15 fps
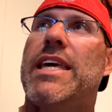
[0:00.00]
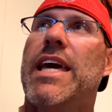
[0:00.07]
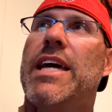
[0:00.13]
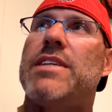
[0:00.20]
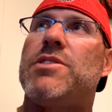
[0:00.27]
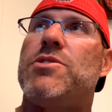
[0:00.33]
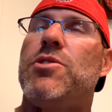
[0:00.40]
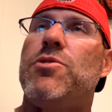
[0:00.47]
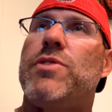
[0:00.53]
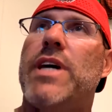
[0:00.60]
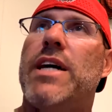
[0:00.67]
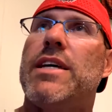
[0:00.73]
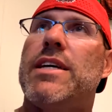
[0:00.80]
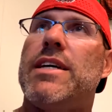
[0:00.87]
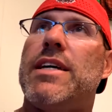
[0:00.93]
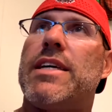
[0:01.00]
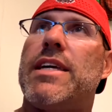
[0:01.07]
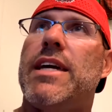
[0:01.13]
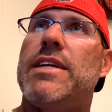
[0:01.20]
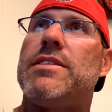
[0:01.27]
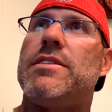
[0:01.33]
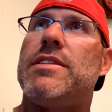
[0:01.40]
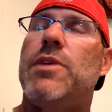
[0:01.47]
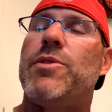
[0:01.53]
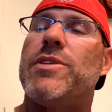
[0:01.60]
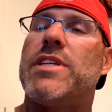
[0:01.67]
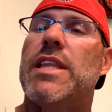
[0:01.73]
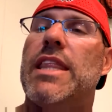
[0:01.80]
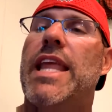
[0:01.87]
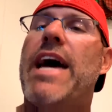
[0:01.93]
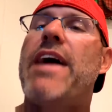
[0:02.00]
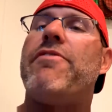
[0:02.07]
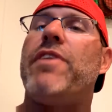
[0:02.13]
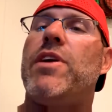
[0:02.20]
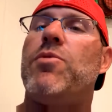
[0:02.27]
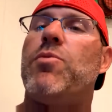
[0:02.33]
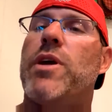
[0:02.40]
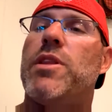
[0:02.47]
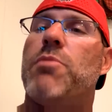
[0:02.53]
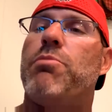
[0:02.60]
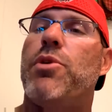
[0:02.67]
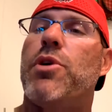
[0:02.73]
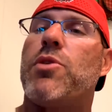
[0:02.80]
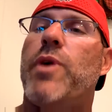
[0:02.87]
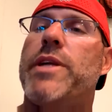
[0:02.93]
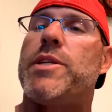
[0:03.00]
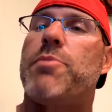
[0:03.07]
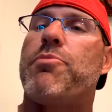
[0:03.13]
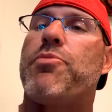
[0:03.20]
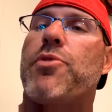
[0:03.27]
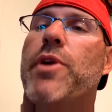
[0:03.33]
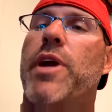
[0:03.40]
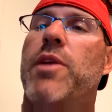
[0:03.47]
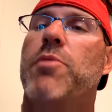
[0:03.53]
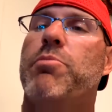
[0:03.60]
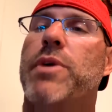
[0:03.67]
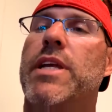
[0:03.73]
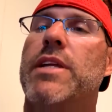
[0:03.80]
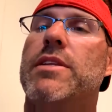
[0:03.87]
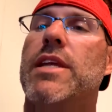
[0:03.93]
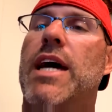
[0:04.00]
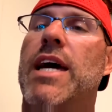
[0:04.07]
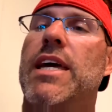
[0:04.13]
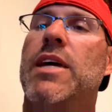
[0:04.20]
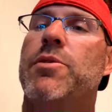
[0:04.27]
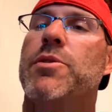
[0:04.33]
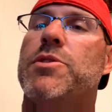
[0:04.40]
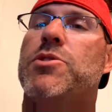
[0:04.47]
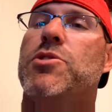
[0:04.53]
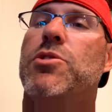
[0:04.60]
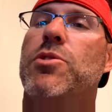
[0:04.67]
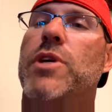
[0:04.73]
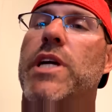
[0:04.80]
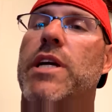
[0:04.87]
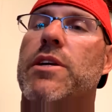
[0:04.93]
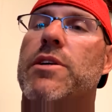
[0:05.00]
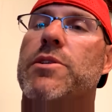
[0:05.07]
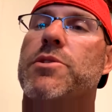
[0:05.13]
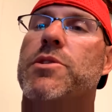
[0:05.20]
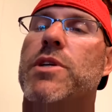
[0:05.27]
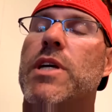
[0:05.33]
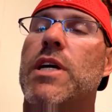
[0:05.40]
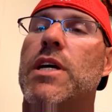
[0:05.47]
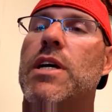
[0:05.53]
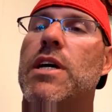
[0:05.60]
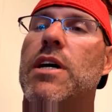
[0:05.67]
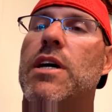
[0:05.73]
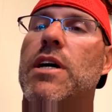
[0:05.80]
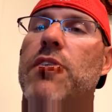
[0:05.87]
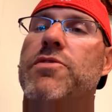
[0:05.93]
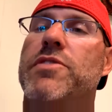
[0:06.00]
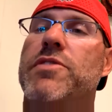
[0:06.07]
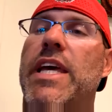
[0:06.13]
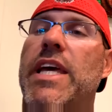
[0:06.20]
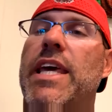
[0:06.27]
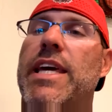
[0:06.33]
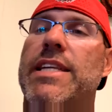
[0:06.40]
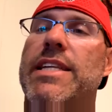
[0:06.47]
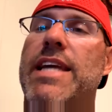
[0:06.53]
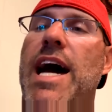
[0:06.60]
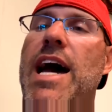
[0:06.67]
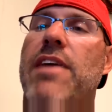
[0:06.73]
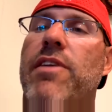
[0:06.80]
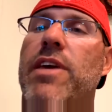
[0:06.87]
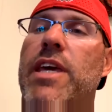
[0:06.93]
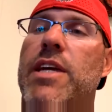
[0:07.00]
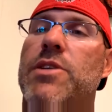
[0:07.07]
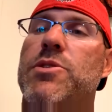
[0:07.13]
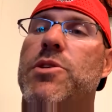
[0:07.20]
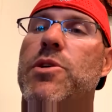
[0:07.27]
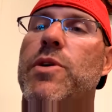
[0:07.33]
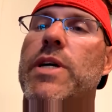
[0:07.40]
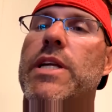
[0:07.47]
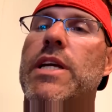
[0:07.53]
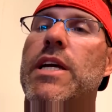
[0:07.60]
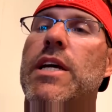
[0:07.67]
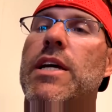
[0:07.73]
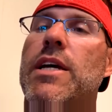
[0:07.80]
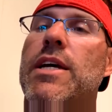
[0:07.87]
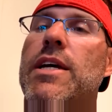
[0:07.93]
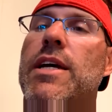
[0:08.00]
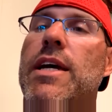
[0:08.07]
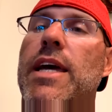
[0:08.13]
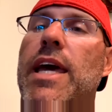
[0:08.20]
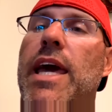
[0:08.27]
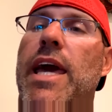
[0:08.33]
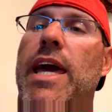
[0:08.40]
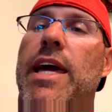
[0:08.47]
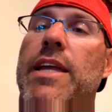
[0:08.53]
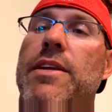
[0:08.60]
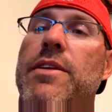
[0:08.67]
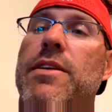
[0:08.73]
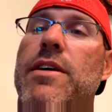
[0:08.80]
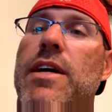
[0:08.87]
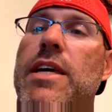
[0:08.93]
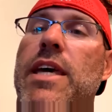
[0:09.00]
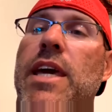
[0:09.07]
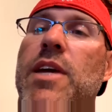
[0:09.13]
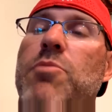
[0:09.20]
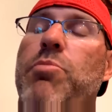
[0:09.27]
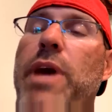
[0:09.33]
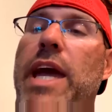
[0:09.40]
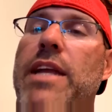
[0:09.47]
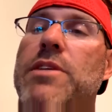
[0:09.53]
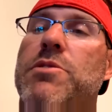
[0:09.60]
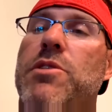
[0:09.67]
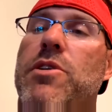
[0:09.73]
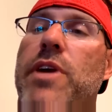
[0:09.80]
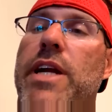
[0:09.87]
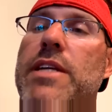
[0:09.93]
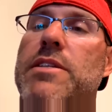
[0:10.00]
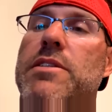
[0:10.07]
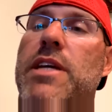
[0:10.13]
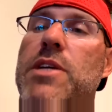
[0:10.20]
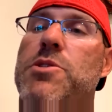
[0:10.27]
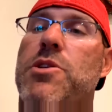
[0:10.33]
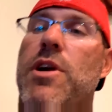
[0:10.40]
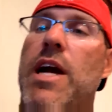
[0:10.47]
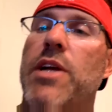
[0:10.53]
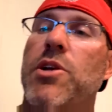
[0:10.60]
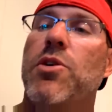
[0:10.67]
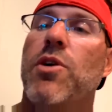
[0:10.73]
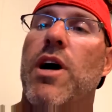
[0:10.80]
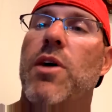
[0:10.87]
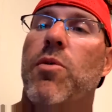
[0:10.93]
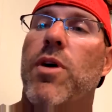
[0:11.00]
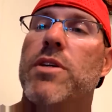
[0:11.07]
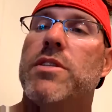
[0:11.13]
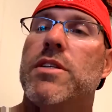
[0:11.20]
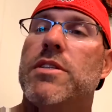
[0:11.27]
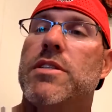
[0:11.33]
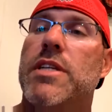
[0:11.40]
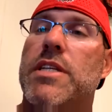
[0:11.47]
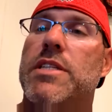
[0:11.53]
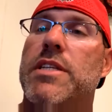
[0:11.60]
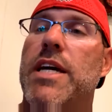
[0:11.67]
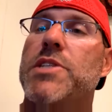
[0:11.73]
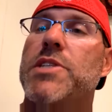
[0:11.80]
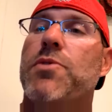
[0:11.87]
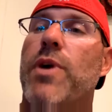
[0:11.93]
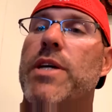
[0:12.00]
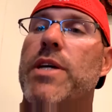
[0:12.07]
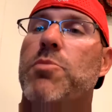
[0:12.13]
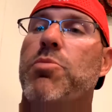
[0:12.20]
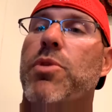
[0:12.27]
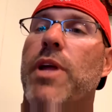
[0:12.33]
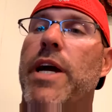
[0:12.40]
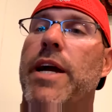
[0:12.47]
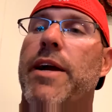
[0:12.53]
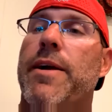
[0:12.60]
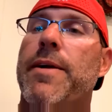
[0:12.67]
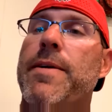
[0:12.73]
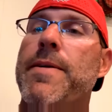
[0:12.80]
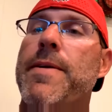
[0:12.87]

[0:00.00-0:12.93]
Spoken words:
guess 2000. I guess he was 11 when the book went to print, but it was 2 years of digging and diving into it. And again, pain is the greatest teacher. I knew I wasn't successful as a player,